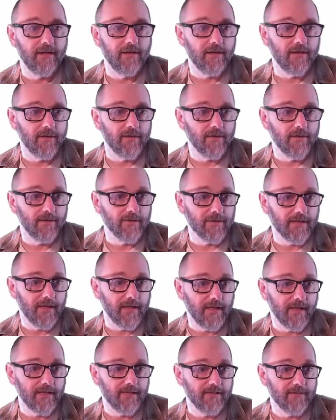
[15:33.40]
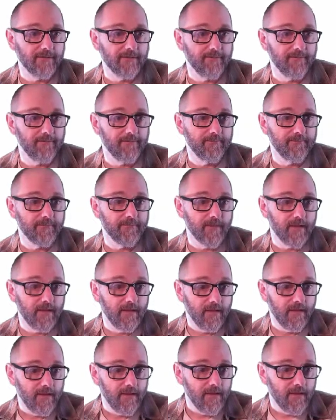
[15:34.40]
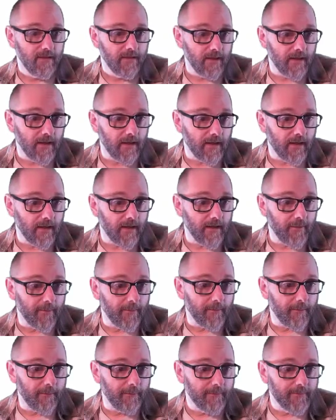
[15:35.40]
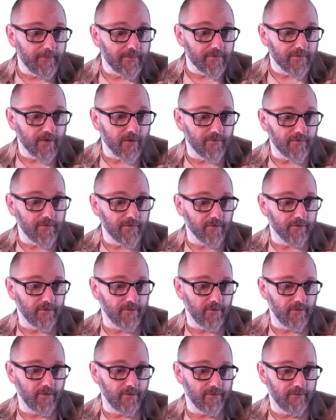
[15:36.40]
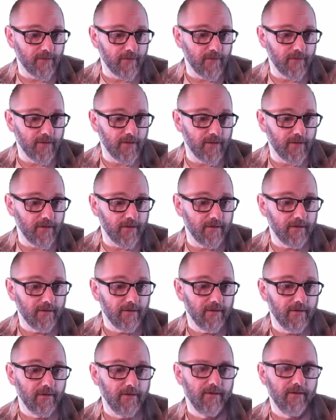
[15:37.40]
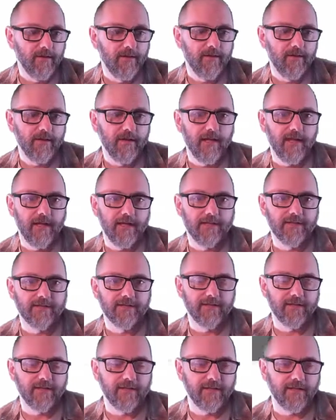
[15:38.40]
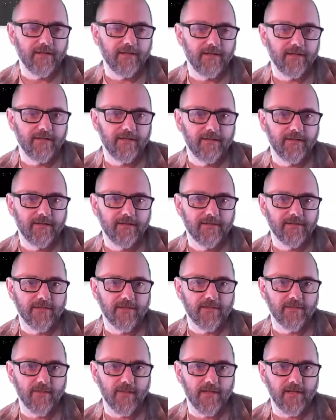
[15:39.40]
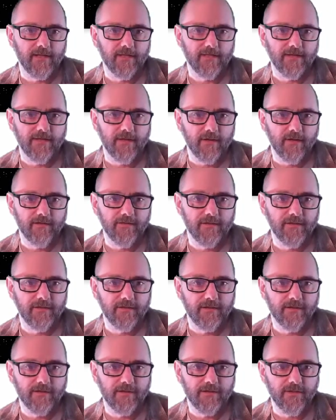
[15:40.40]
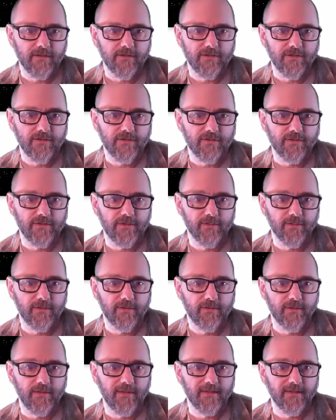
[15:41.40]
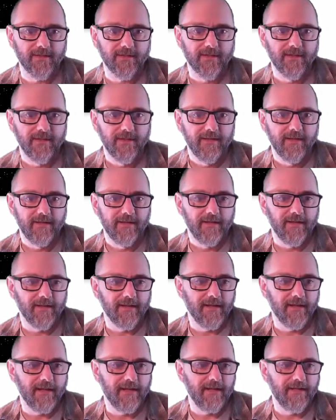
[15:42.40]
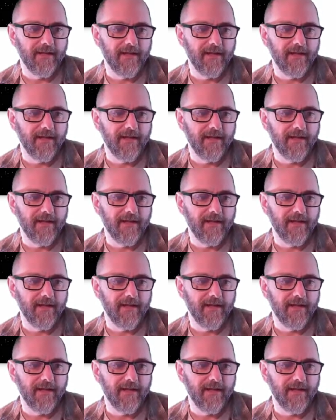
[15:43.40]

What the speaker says: along those lines. Starfield with UFO here has, it's the twinkling starfield. The stars should still be twinkling, and I